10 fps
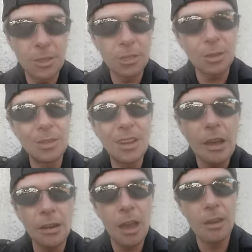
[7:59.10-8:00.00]
So it's
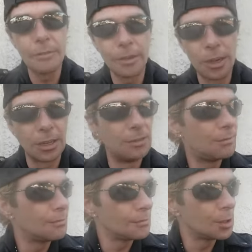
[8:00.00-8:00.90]
got a lot of, a
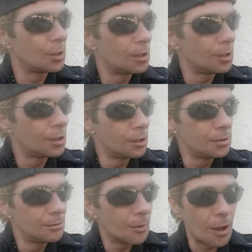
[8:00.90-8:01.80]

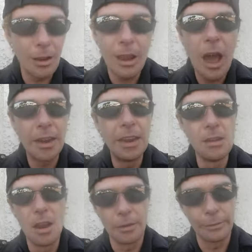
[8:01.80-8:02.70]
lot
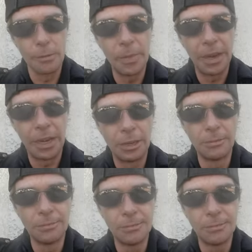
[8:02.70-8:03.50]
in there for me